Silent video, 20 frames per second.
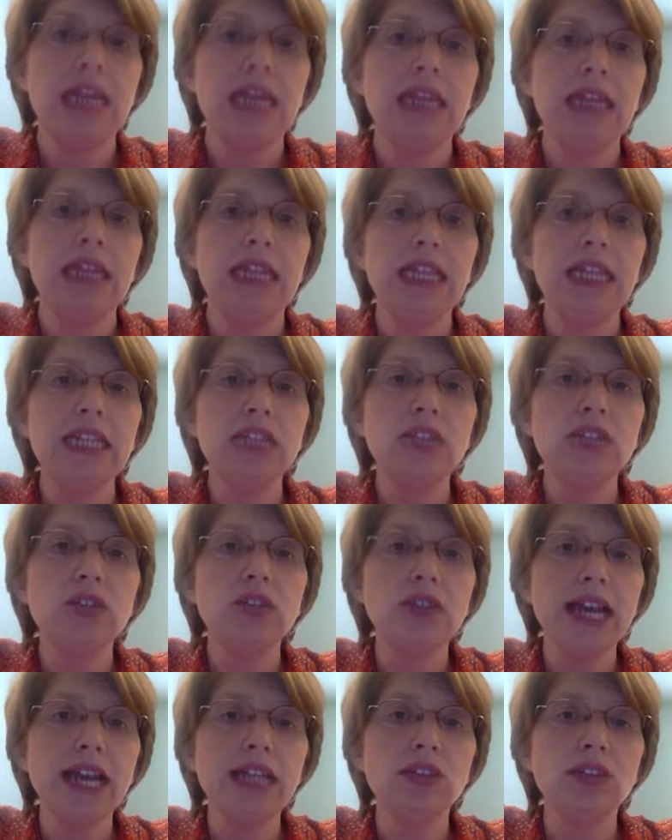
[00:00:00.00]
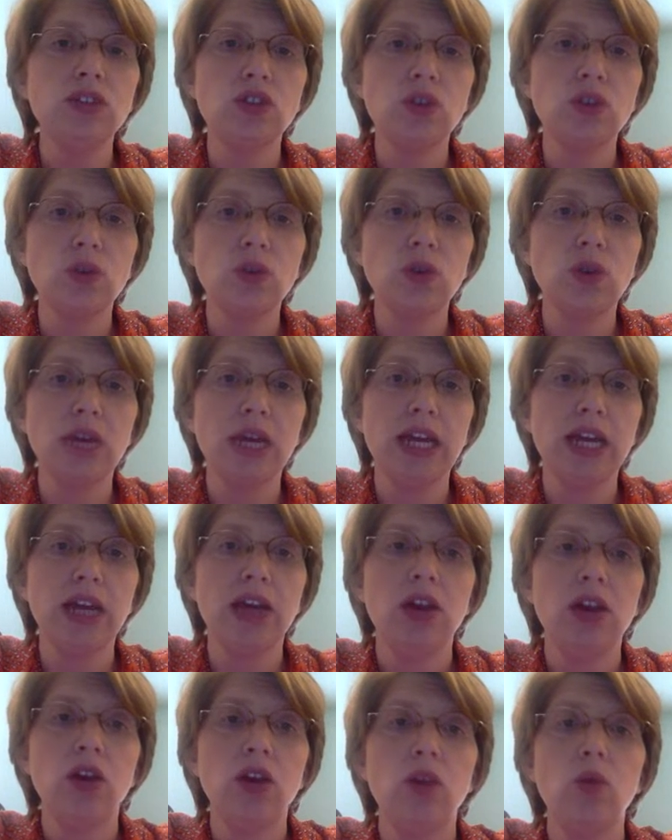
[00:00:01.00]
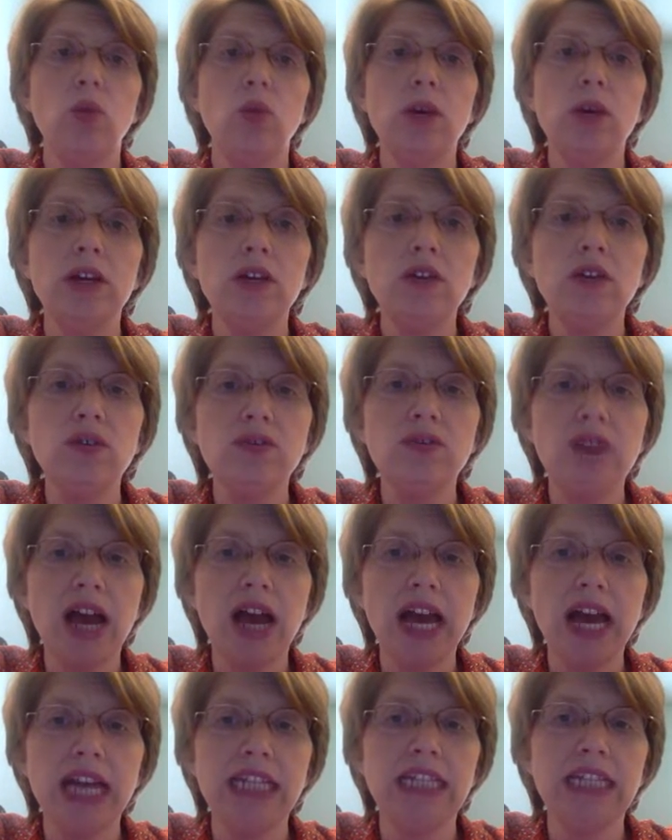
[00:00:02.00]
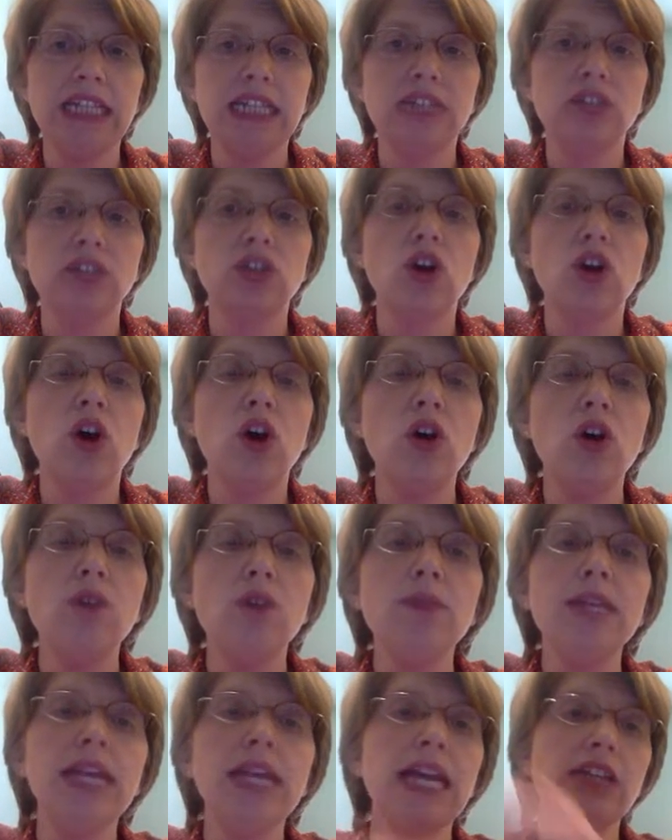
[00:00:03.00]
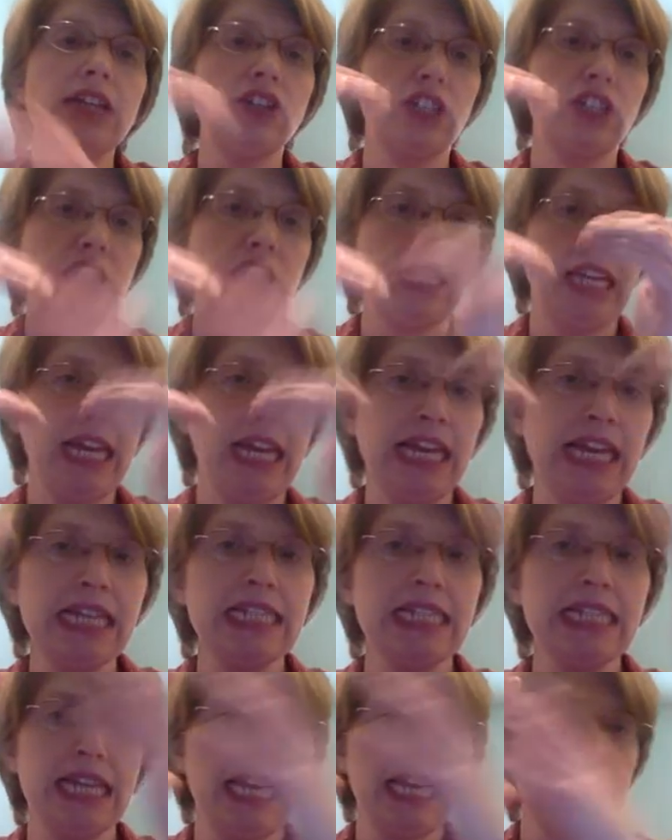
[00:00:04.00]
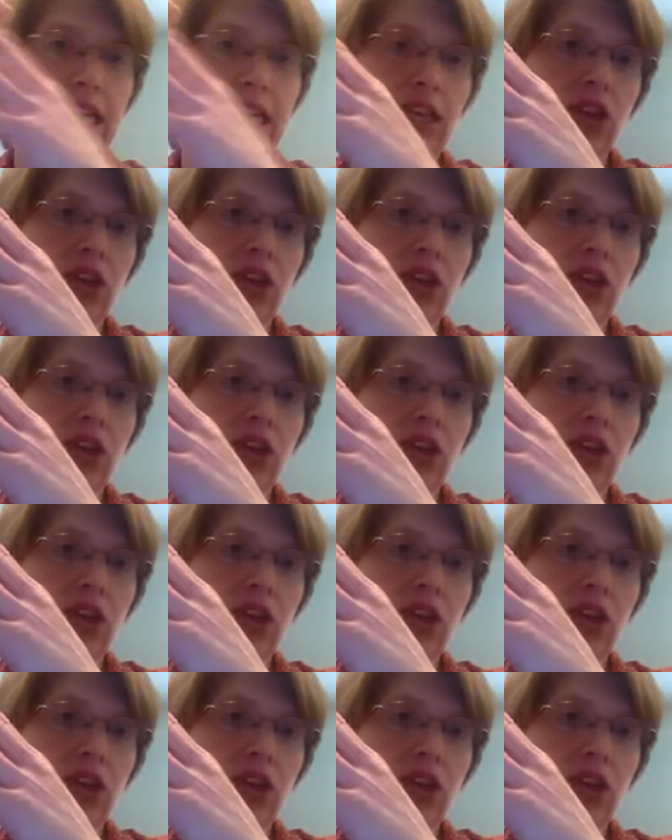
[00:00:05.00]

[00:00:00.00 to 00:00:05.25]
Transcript: This great story will find its culmination ending